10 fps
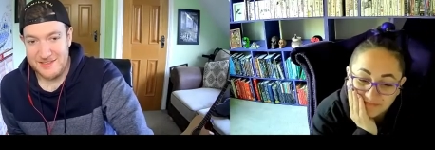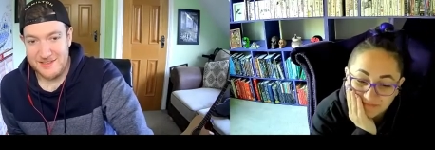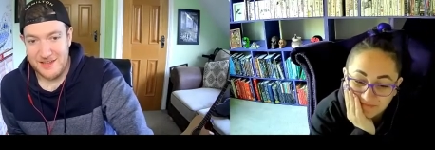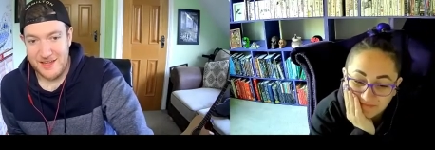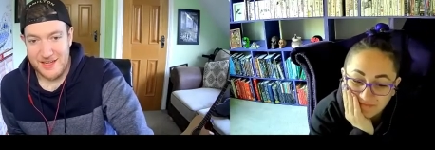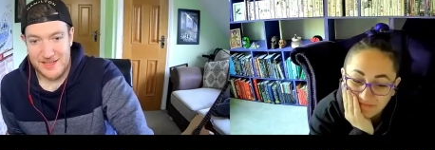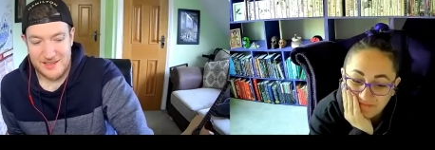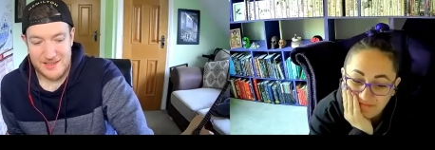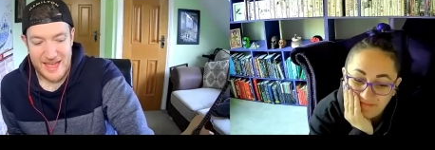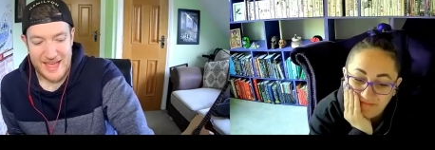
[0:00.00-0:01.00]
Speaker 1: Like
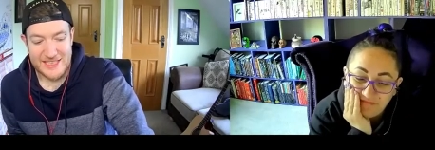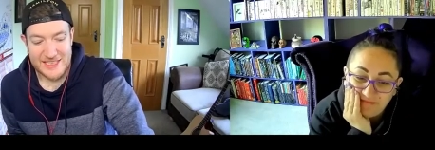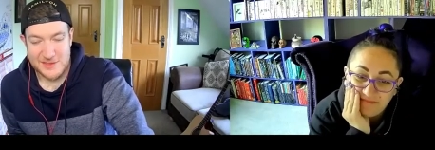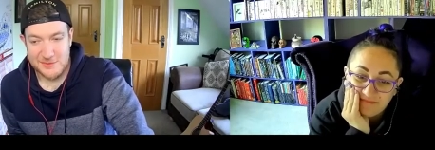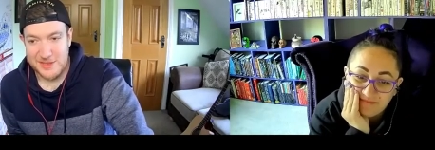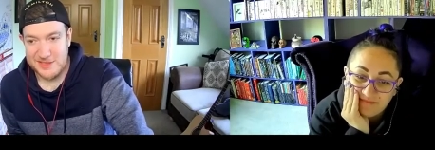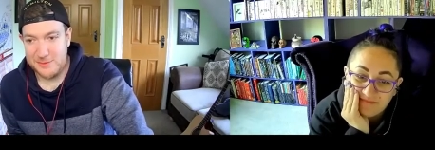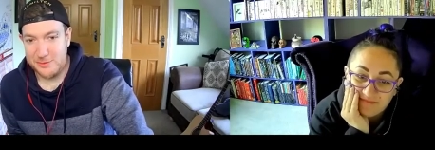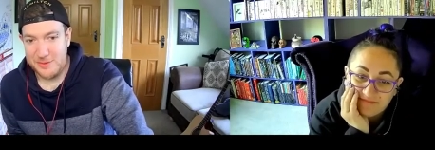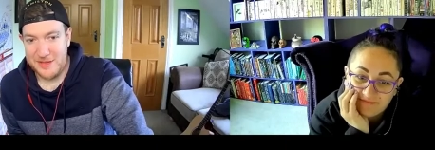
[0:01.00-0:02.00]
exercise wise, I've
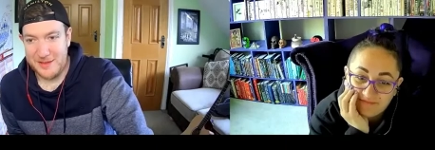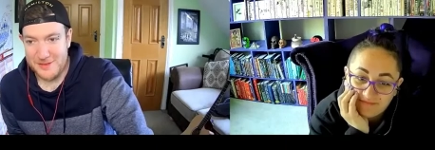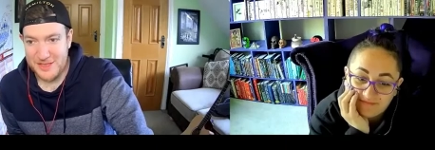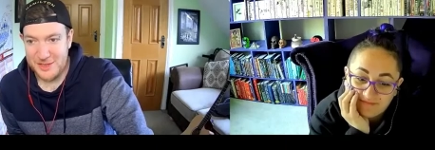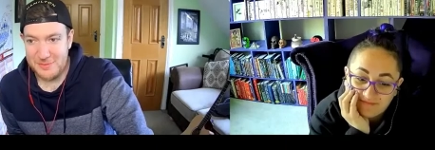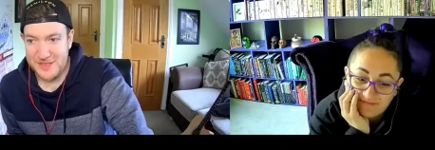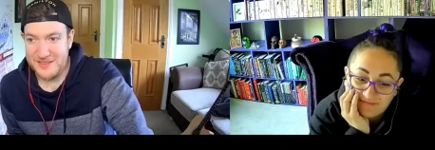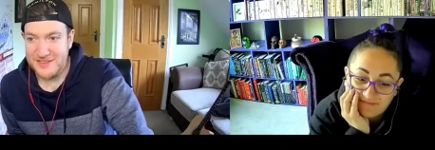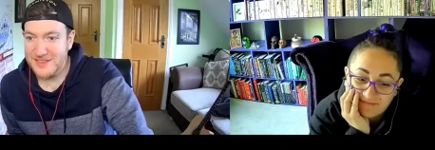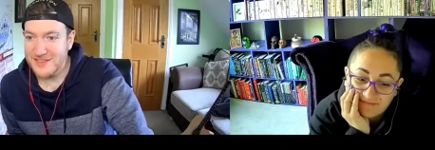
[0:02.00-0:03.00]
not really been able to do
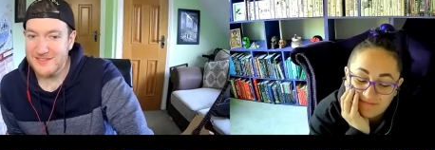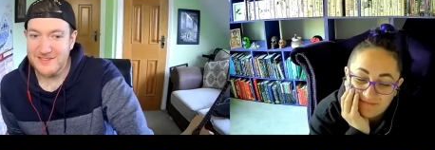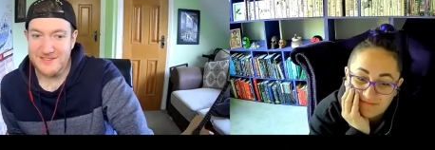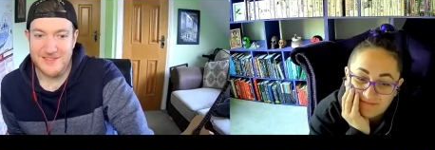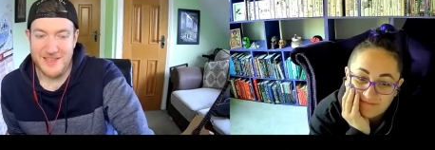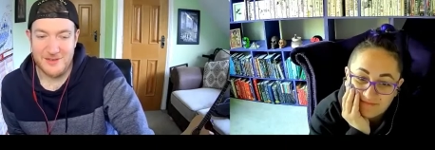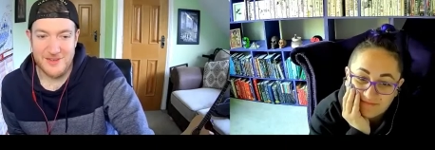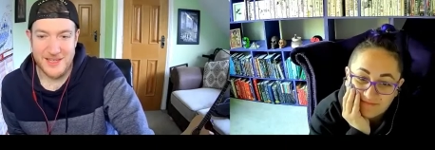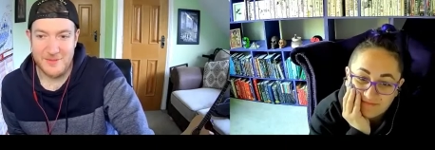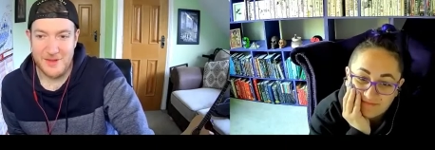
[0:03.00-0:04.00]
because, you know, I
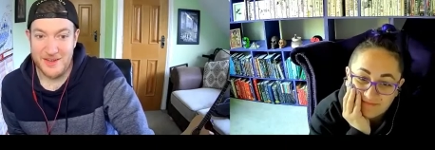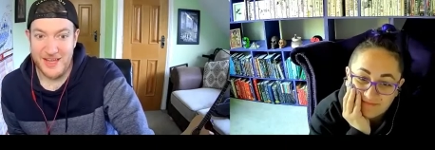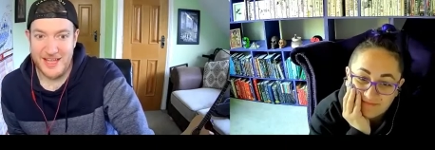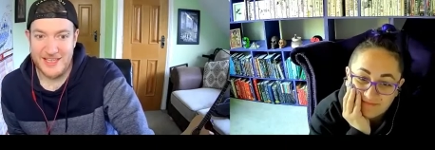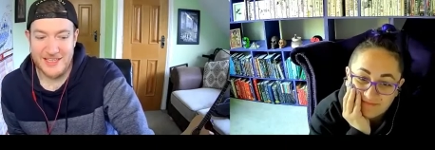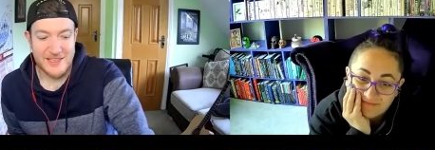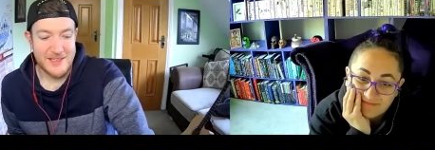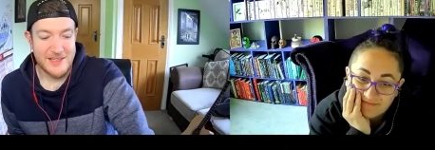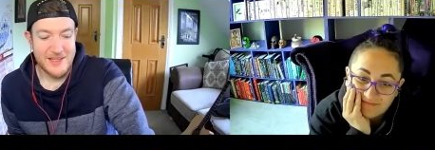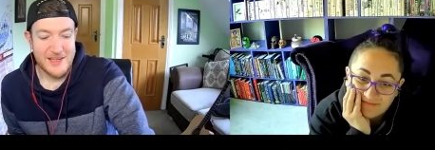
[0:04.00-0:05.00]
keep going lightheaded.
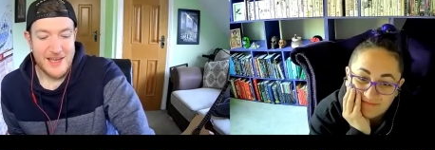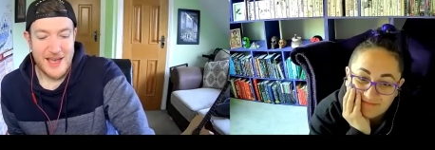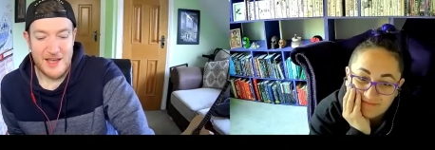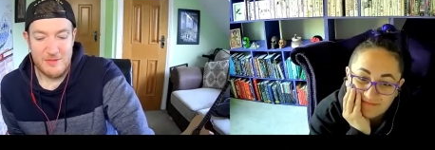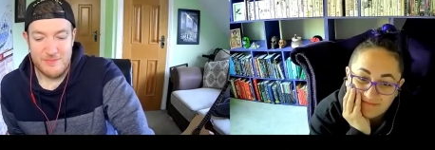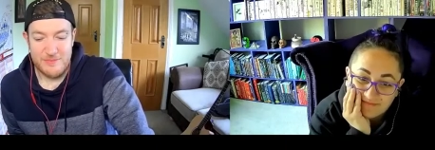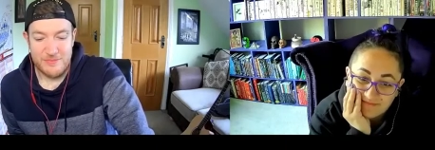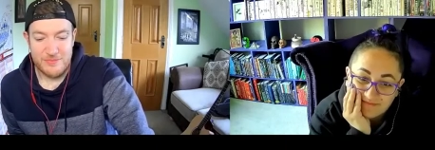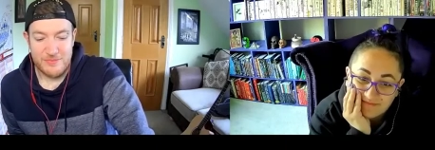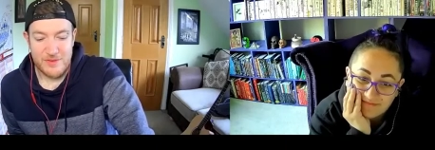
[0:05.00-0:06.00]
Um,
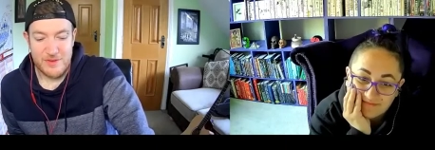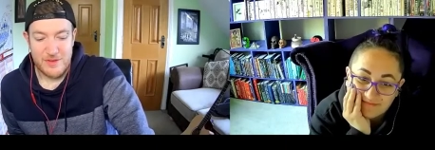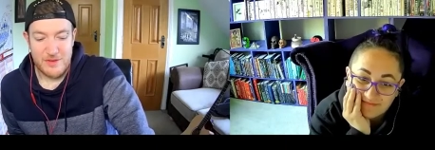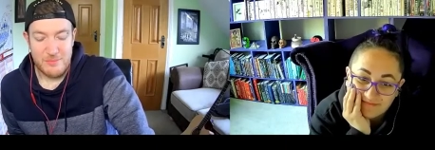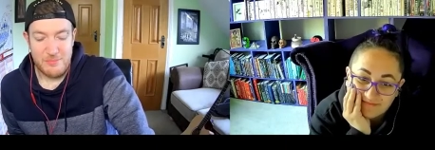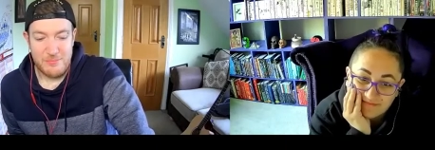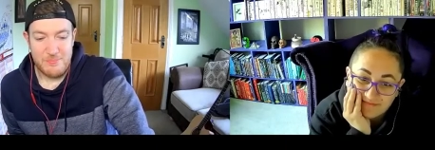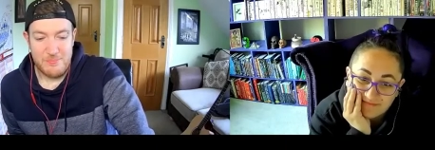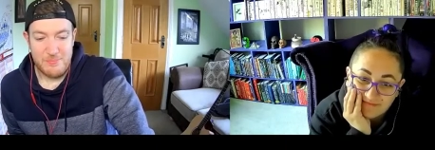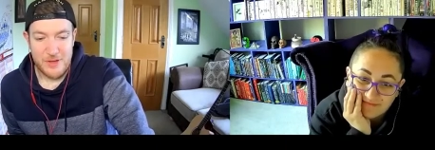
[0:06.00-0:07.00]

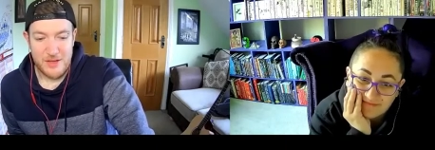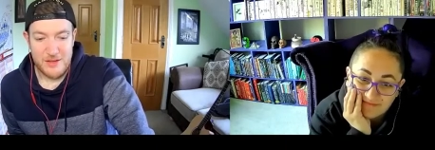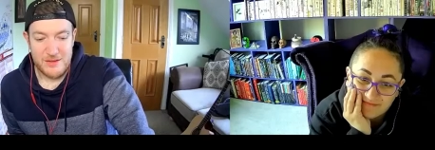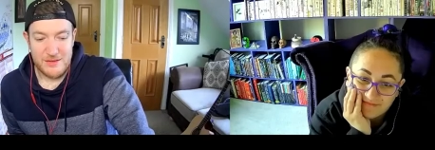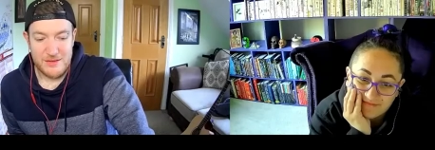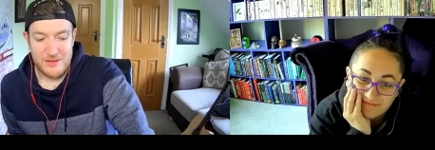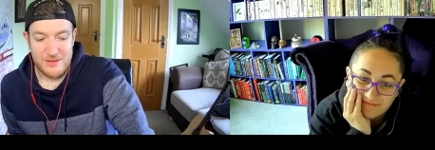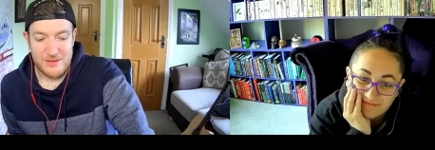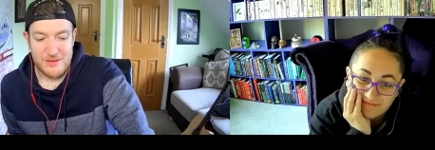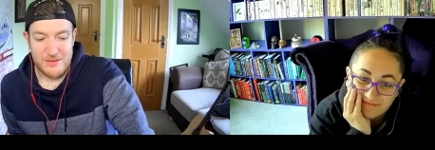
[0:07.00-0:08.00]
but
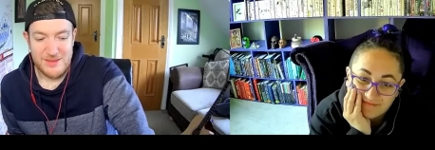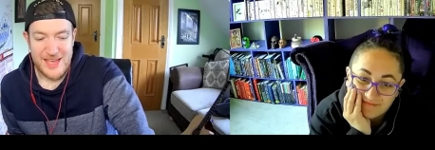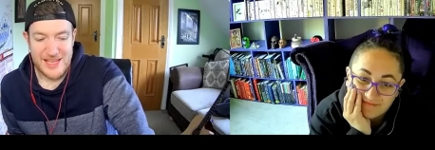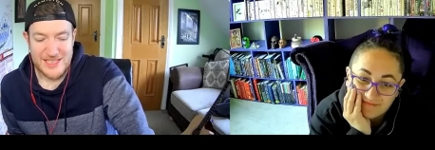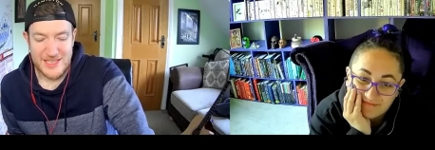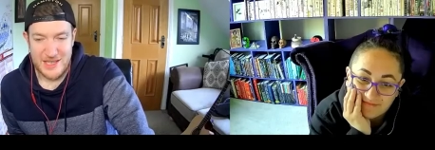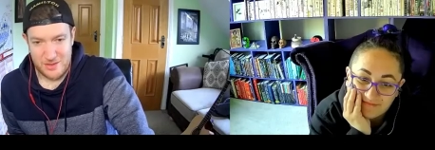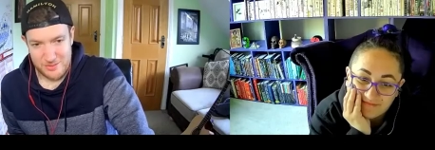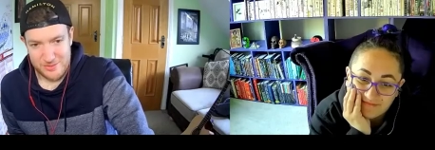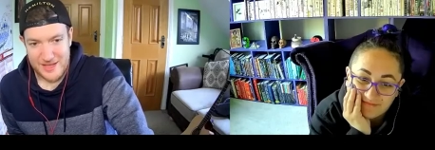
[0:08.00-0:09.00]
yes and
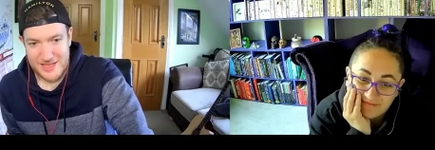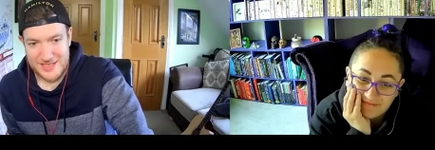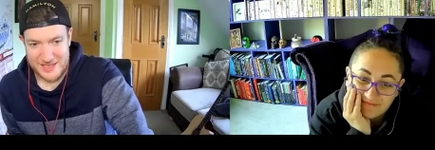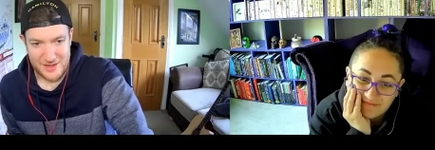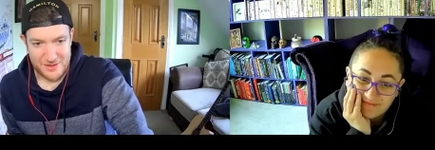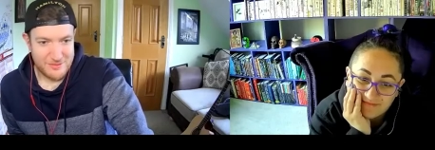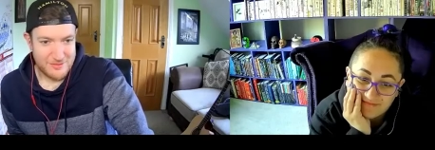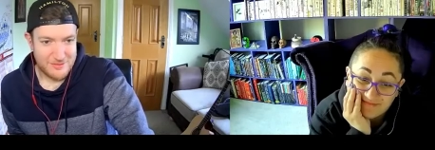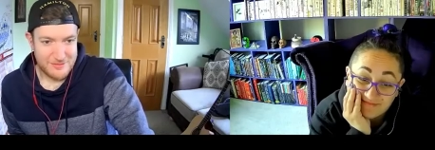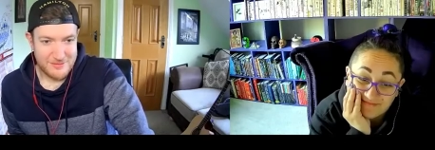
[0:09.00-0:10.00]
no, yes and no.
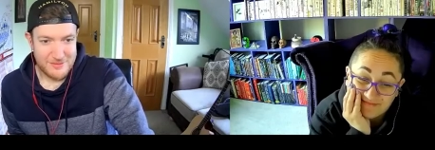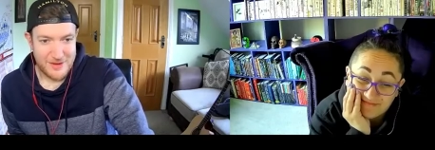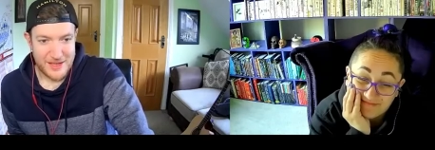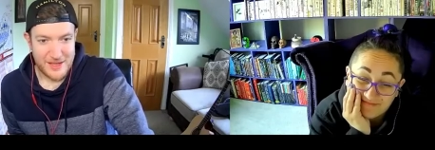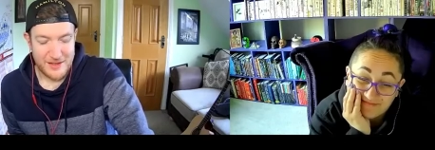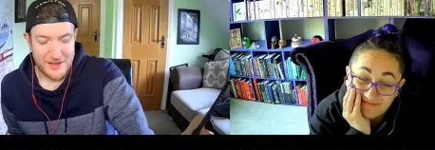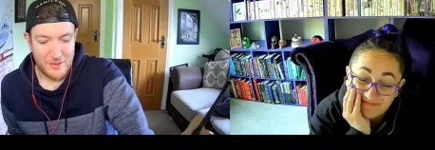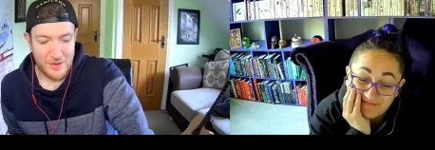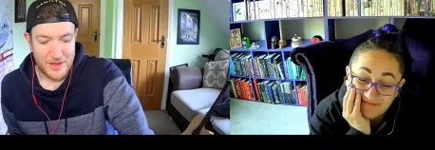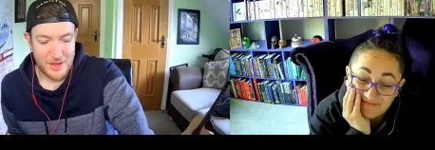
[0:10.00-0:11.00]
Like I know,
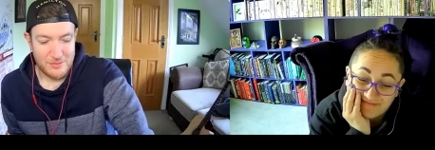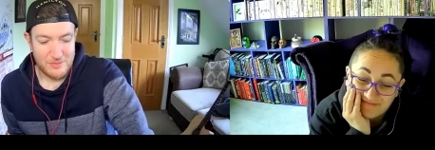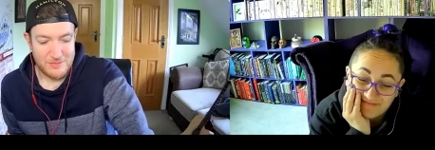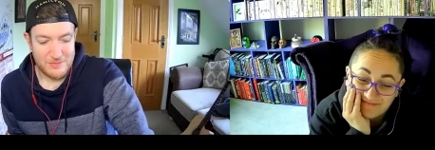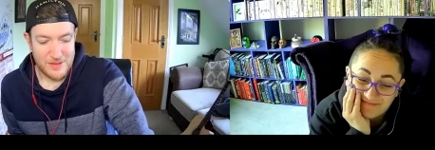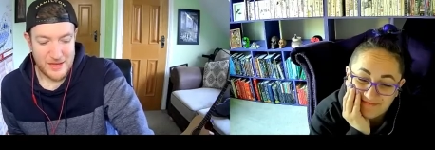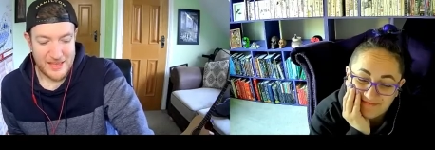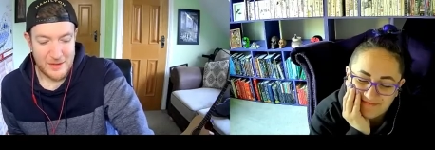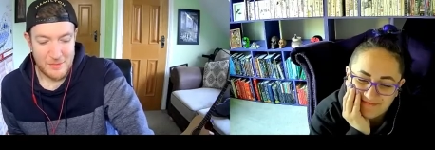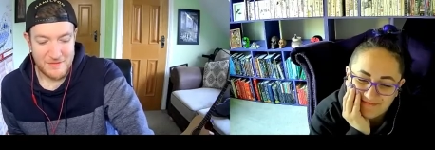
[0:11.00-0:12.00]
I know. Like an
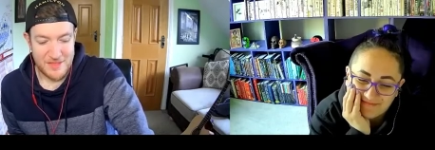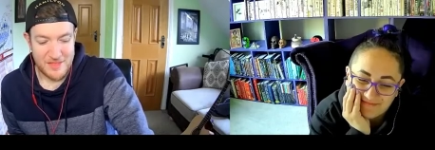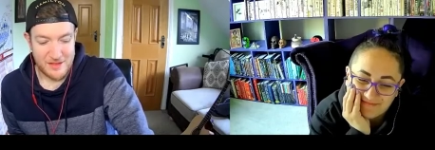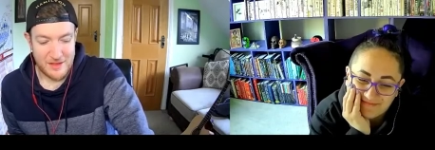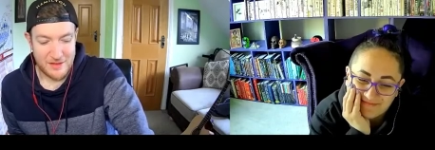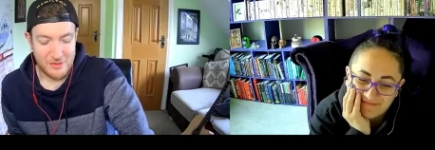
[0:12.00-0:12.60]
element of this is I, I do